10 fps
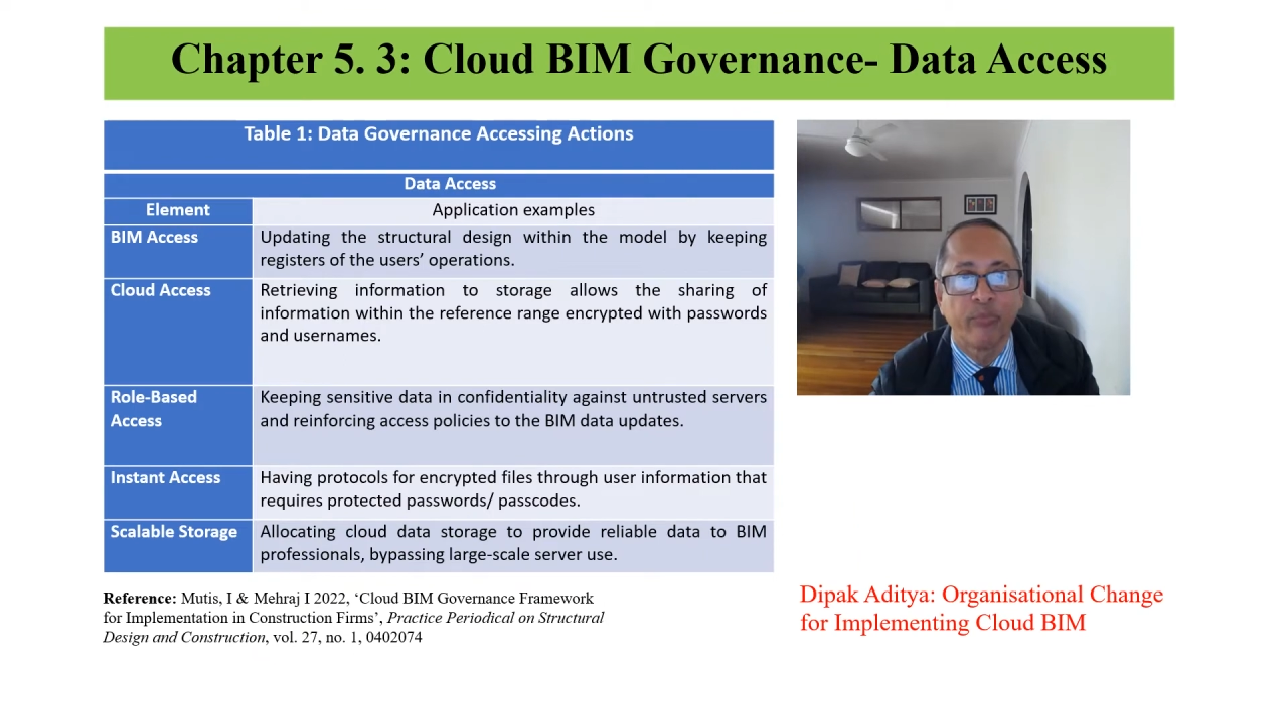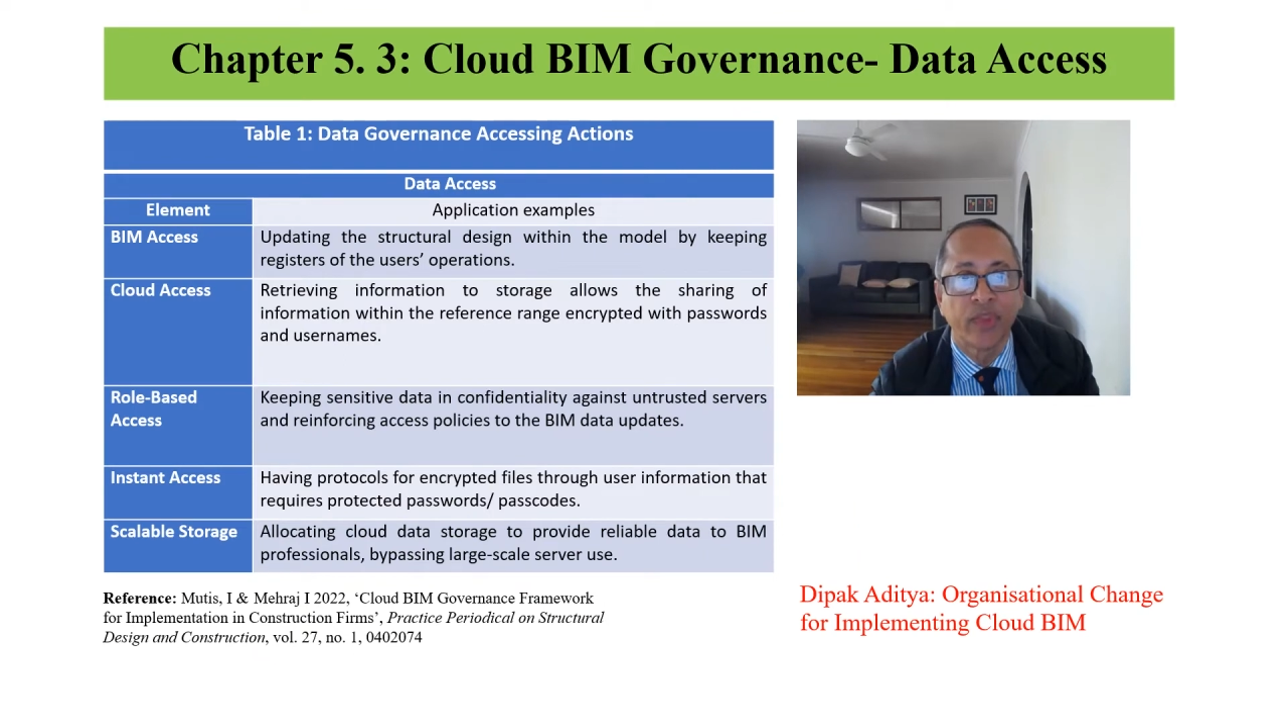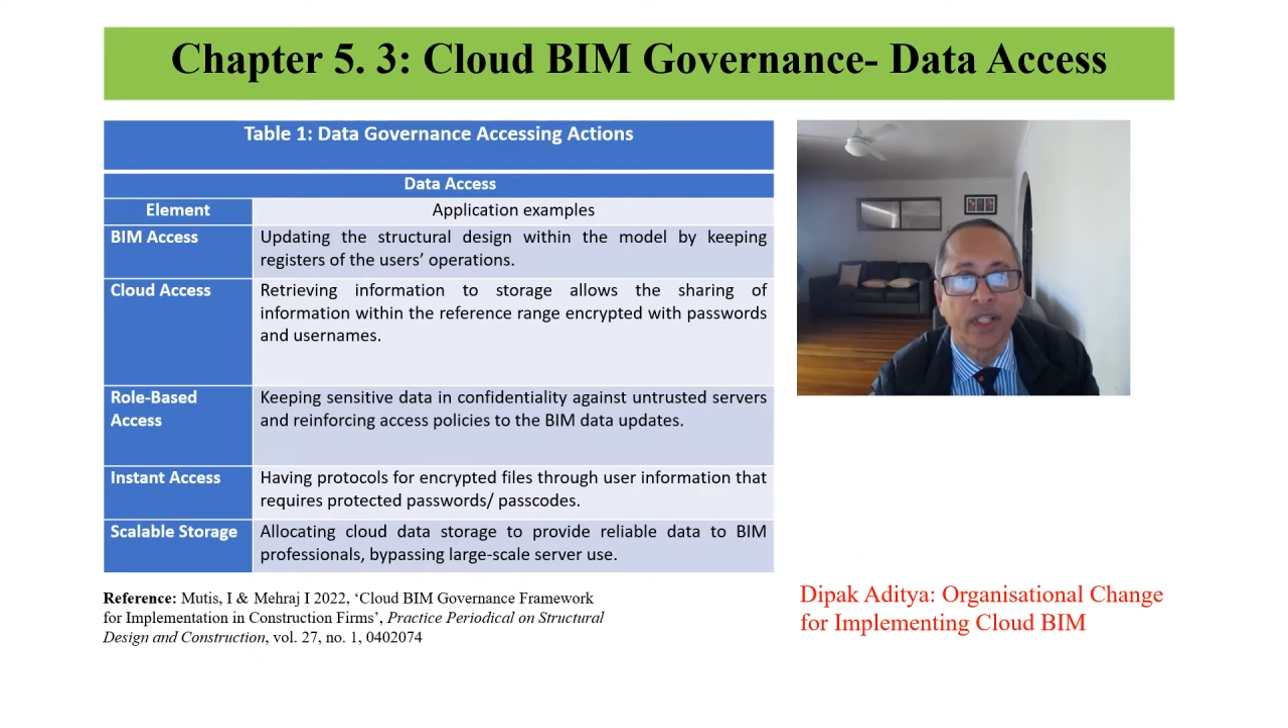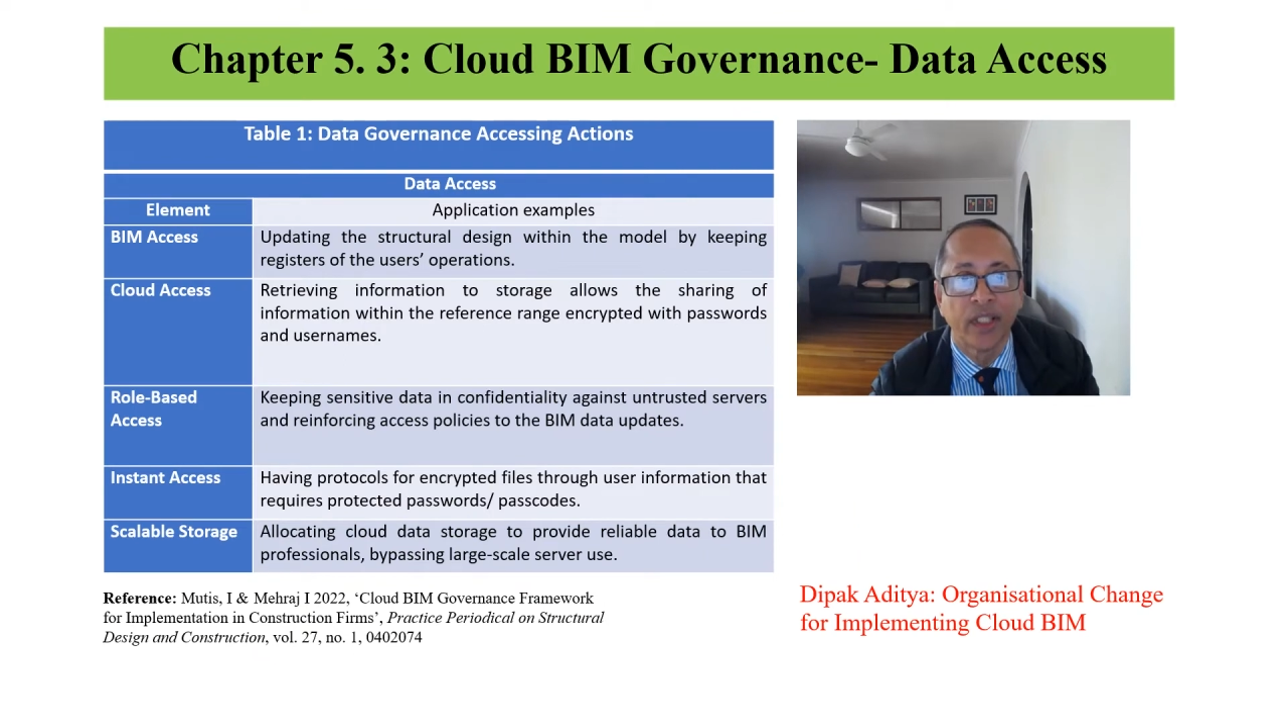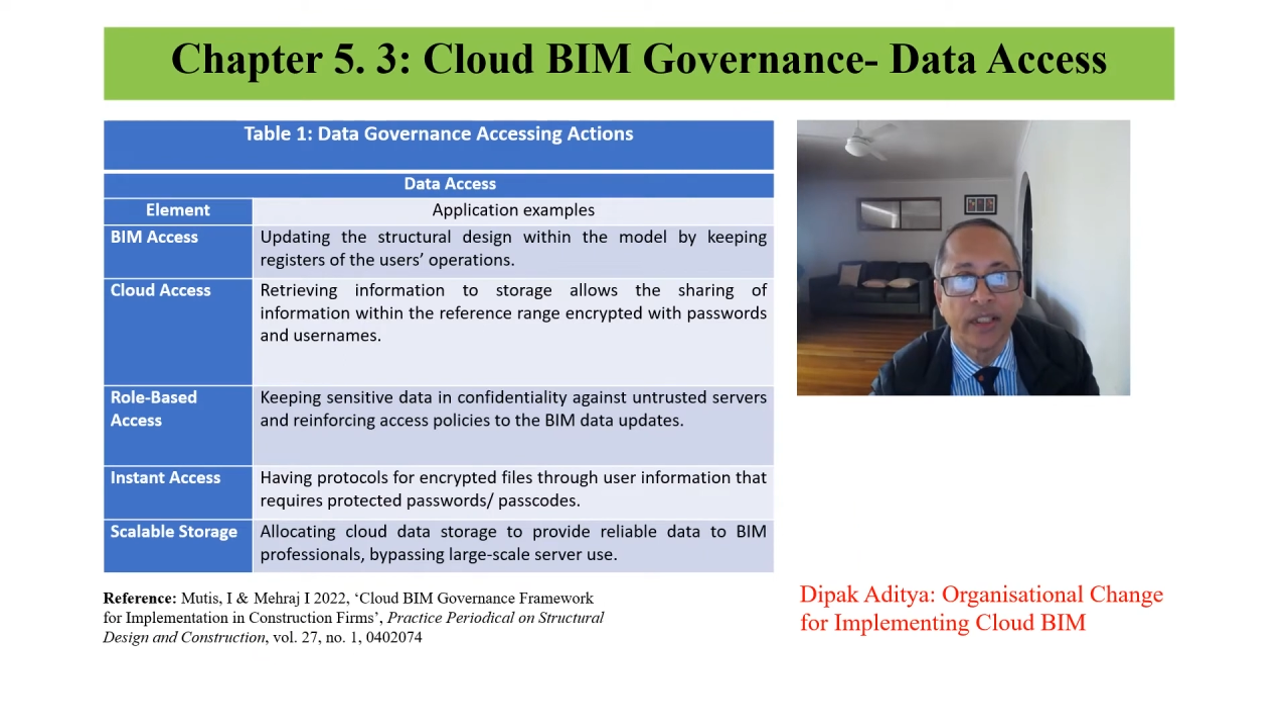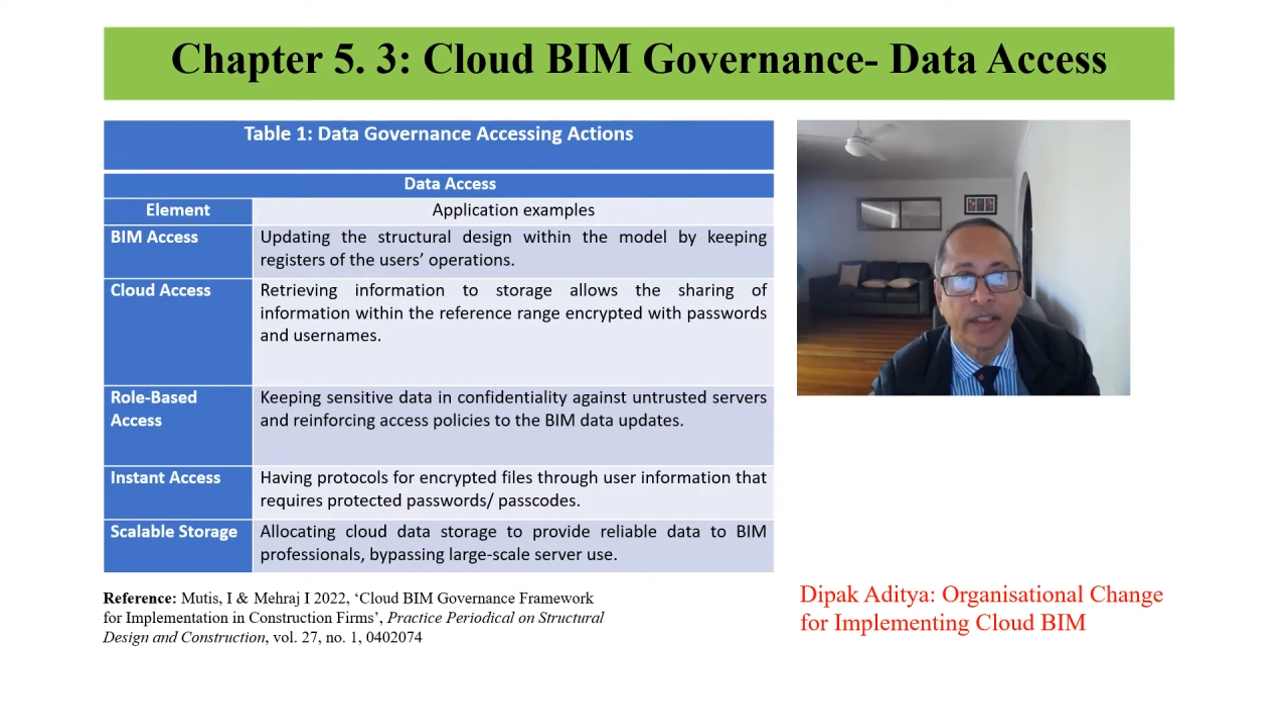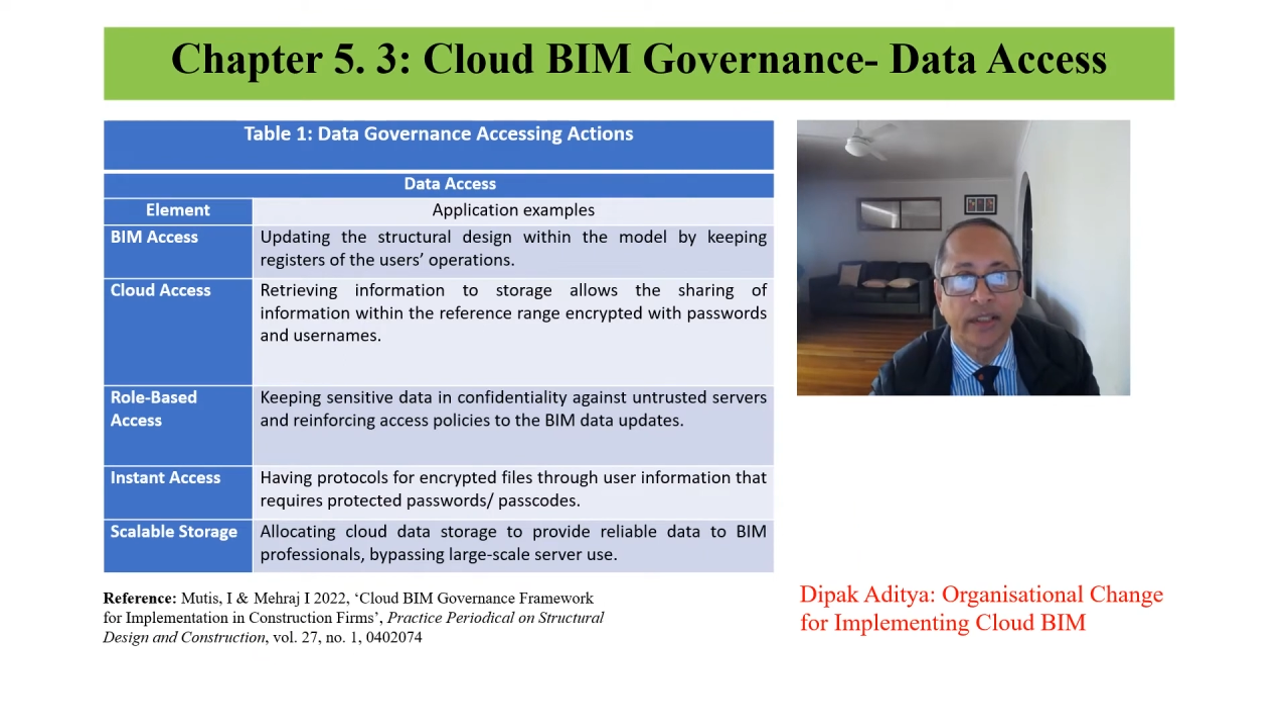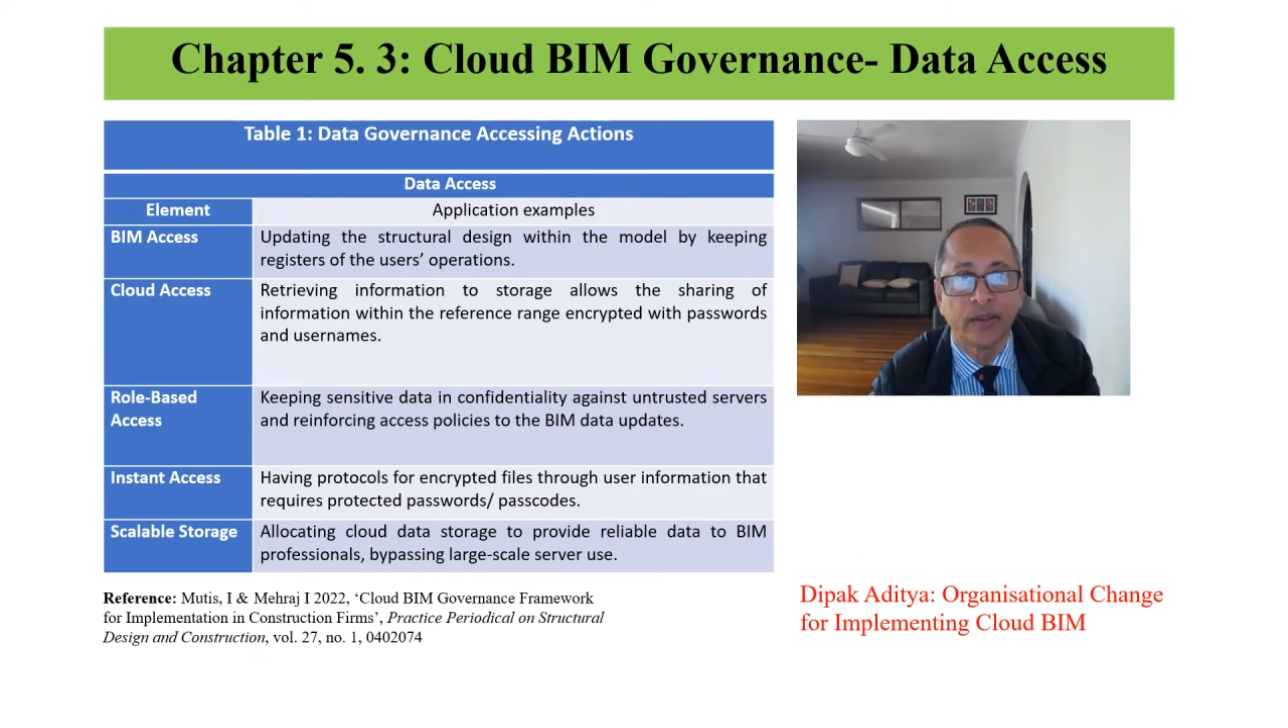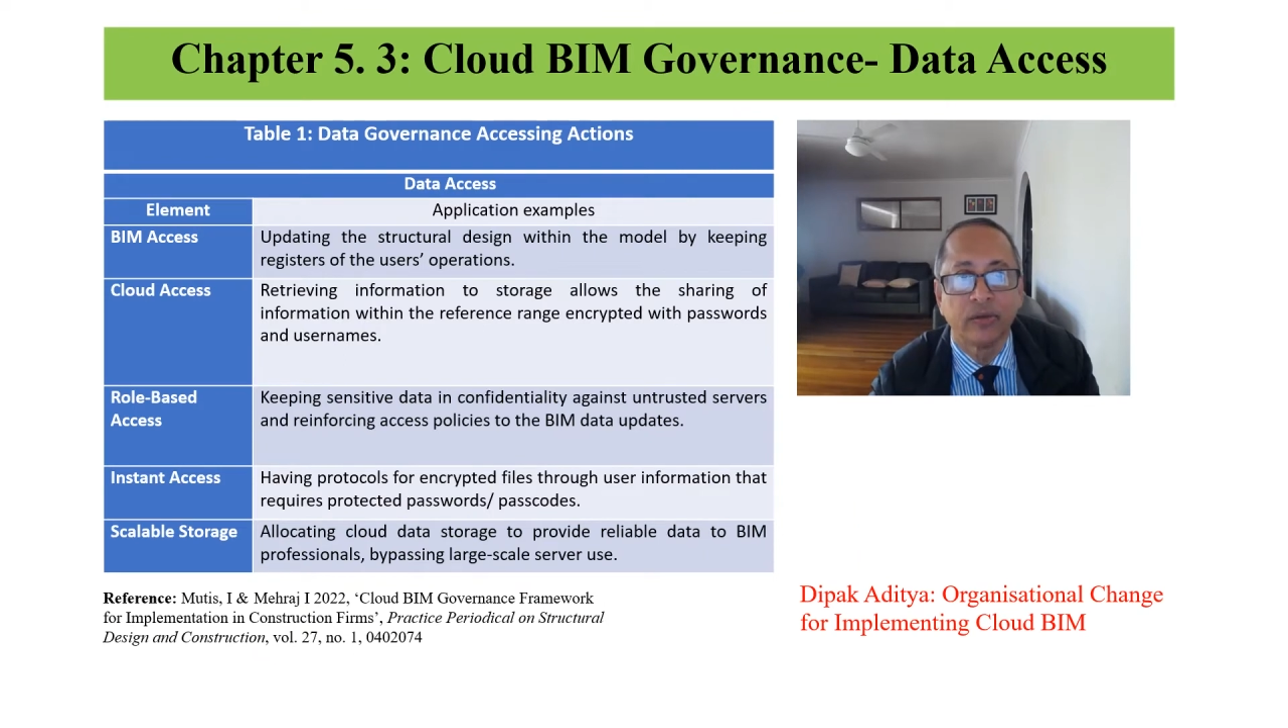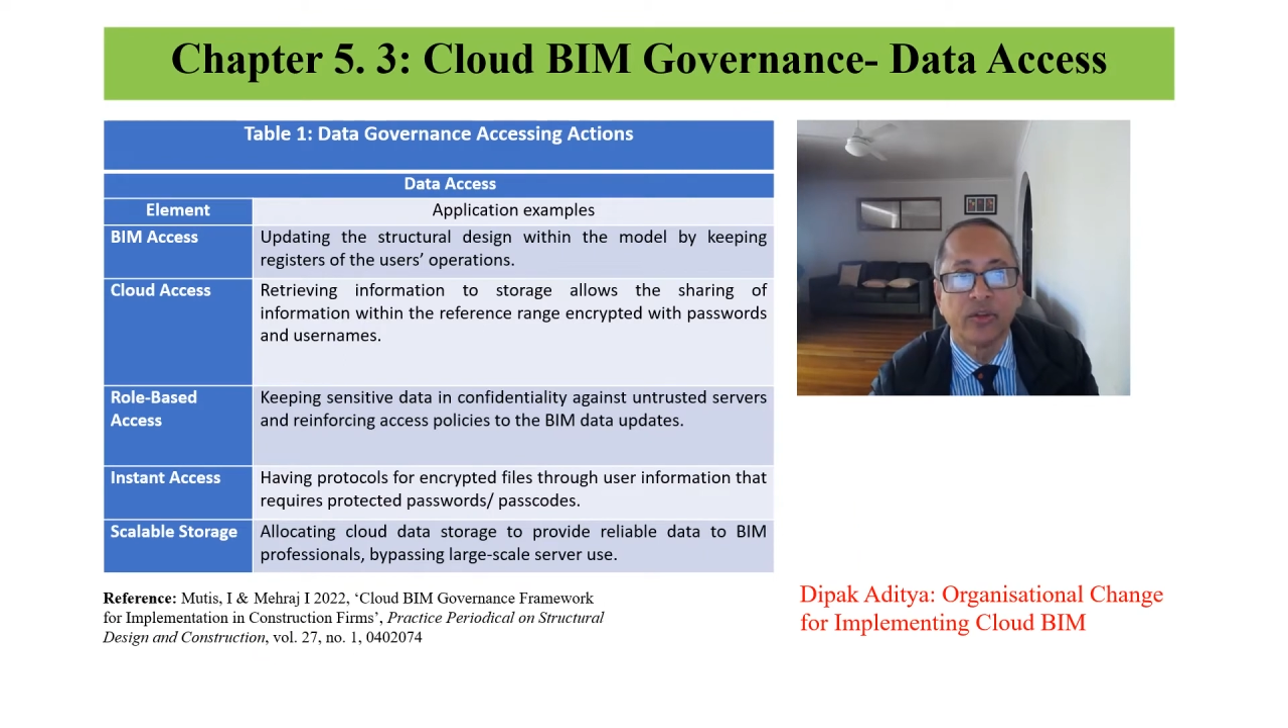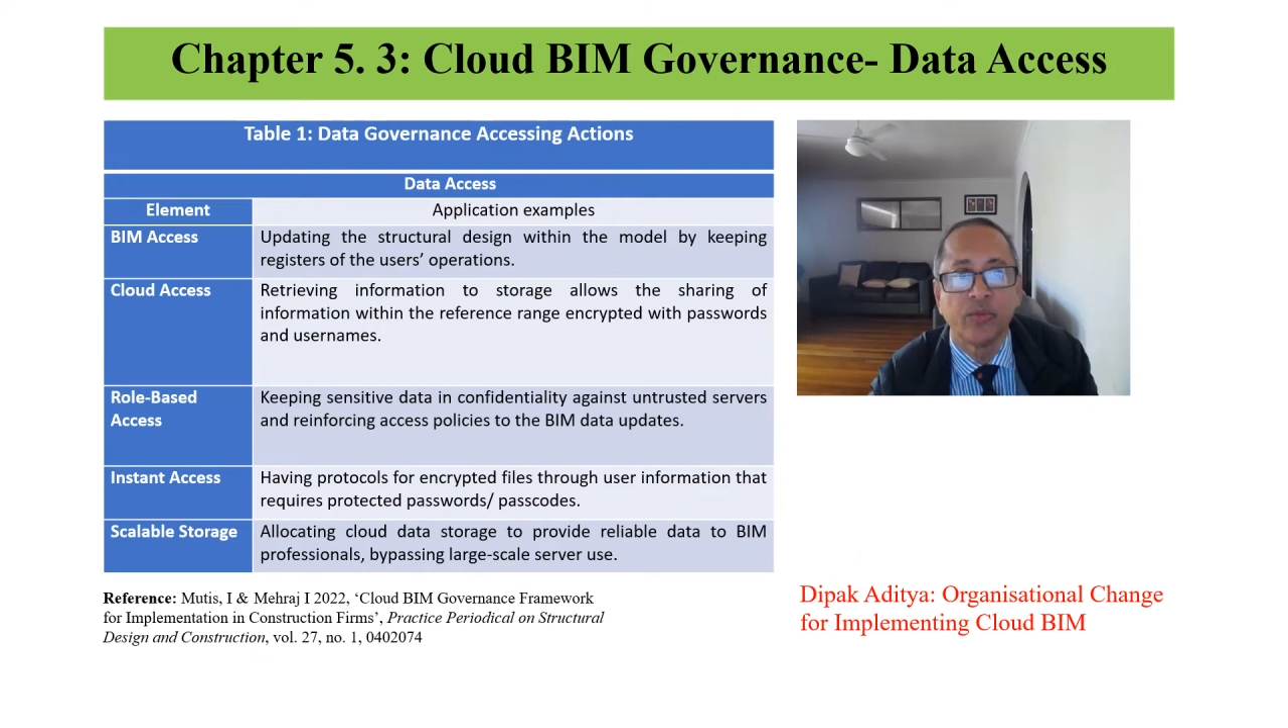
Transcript: It includes